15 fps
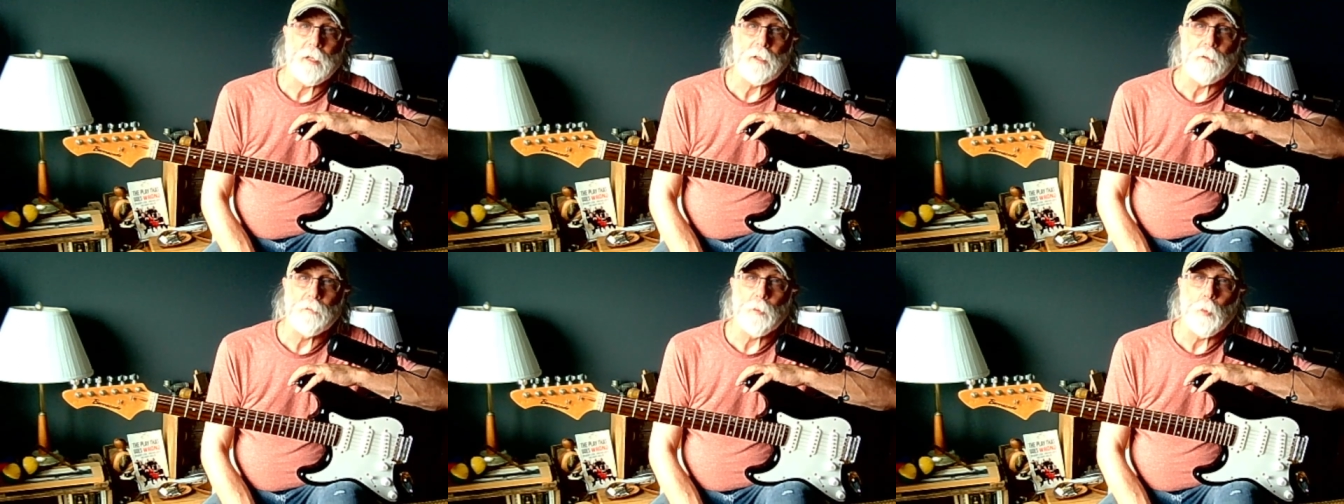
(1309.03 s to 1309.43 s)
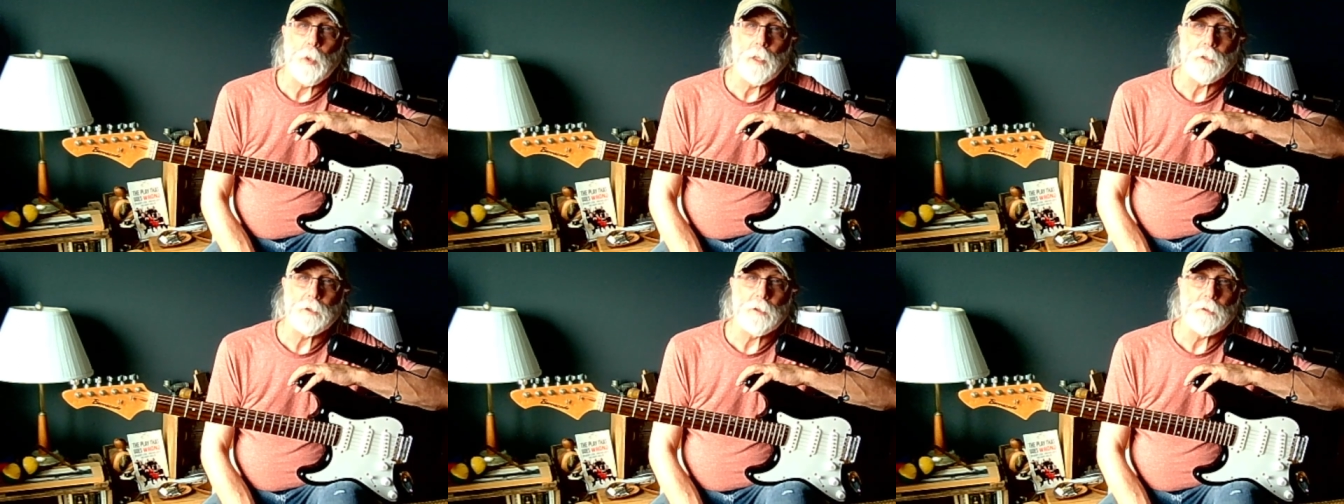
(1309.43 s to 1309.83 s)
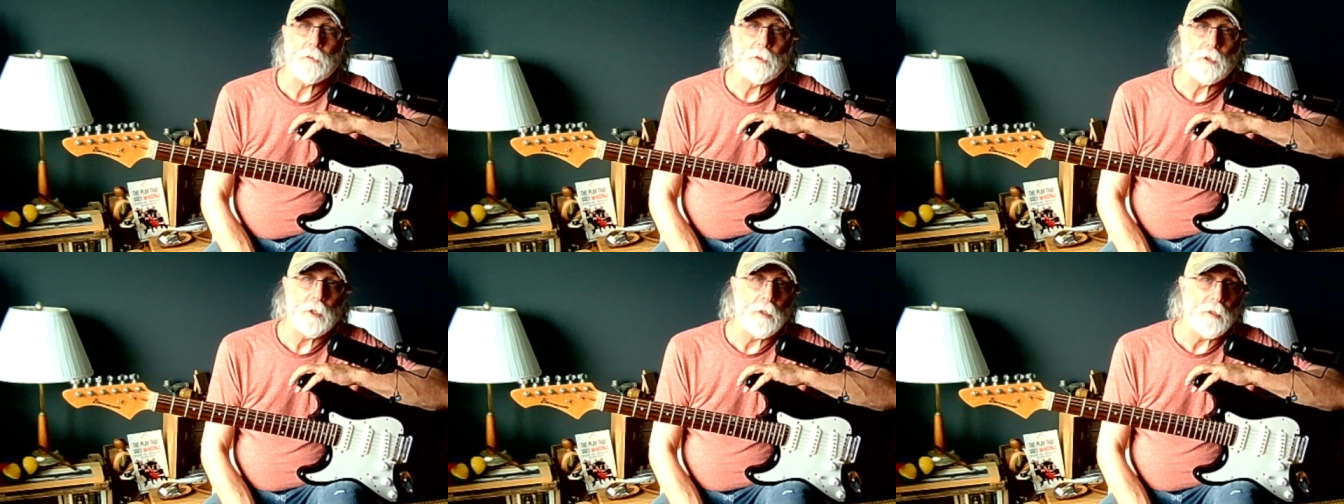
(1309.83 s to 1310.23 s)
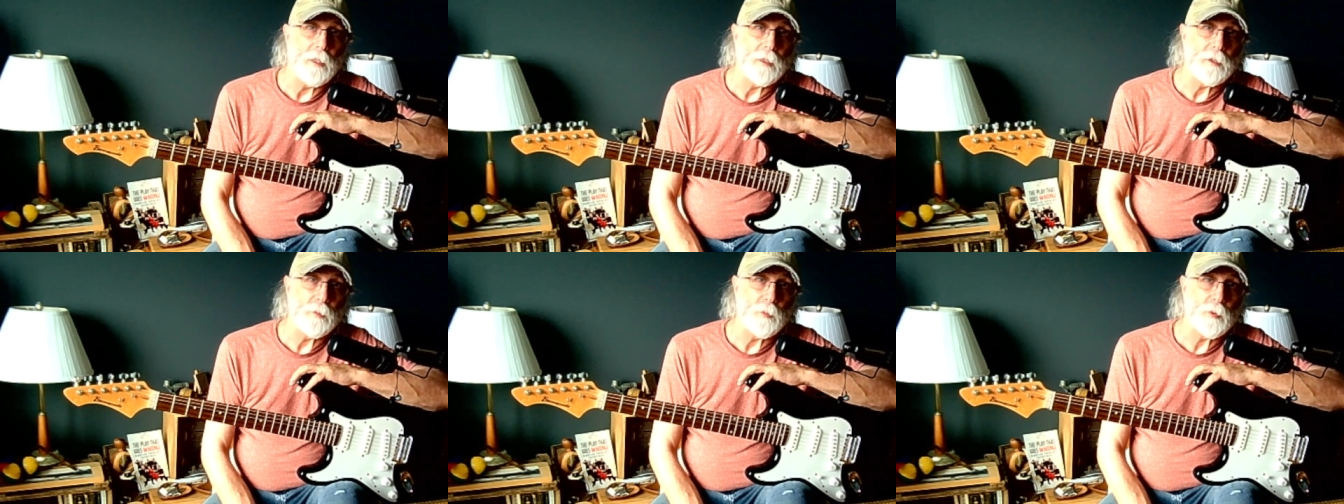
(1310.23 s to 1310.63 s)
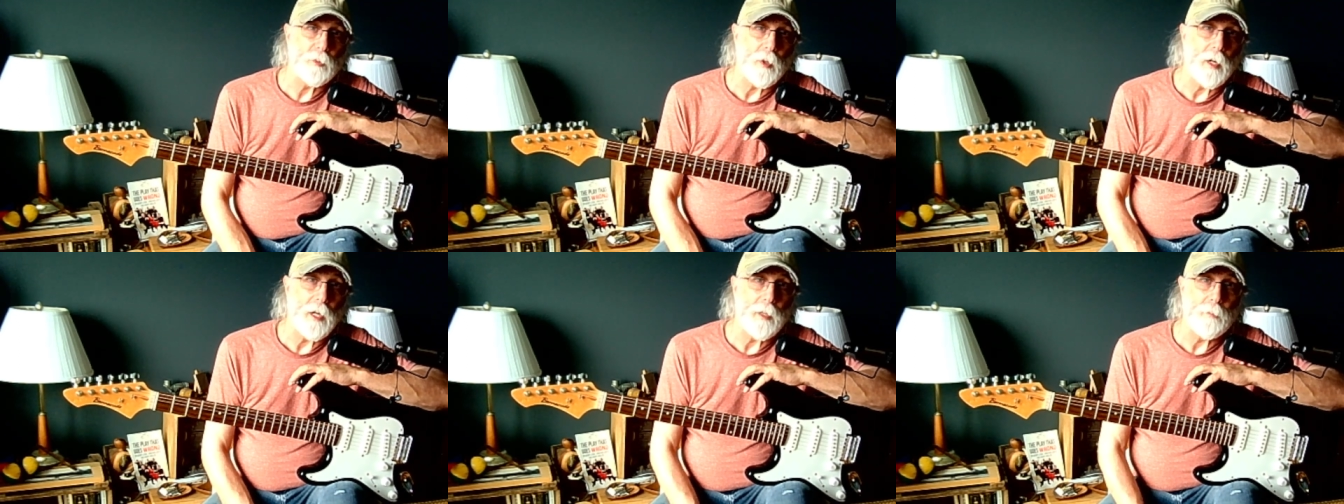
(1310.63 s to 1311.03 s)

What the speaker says: you for watching. Share, like, subscribe,